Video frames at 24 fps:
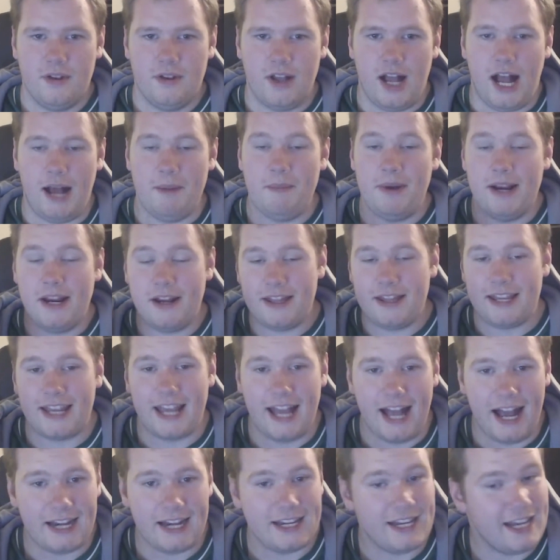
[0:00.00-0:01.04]
And my other
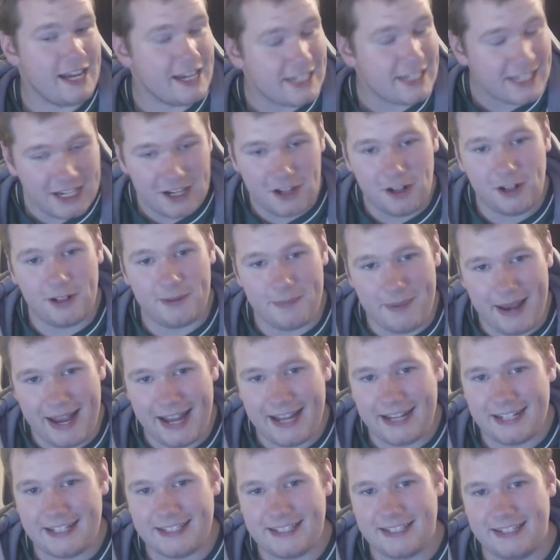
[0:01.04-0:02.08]
cat isn't called
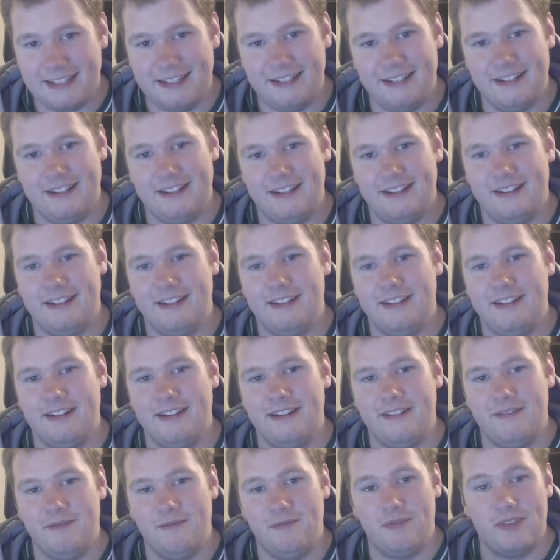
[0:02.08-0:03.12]
Max
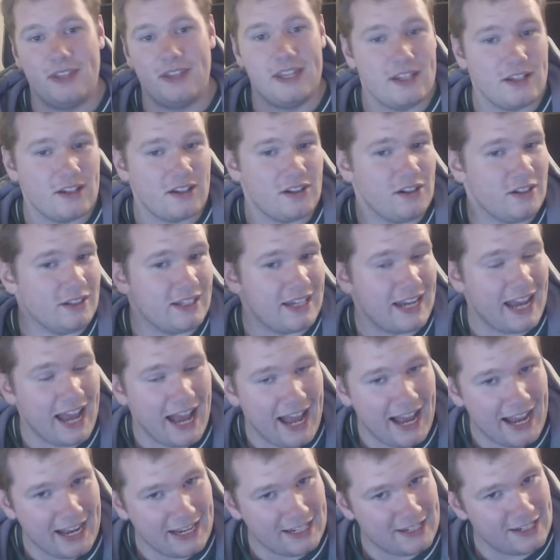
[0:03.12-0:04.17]
called
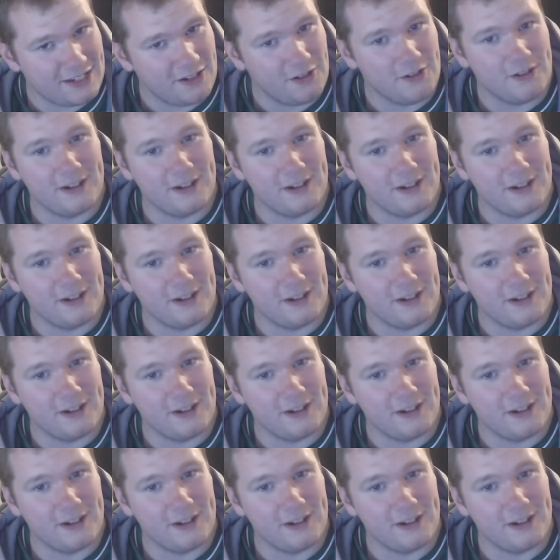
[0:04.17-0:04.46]
Cass or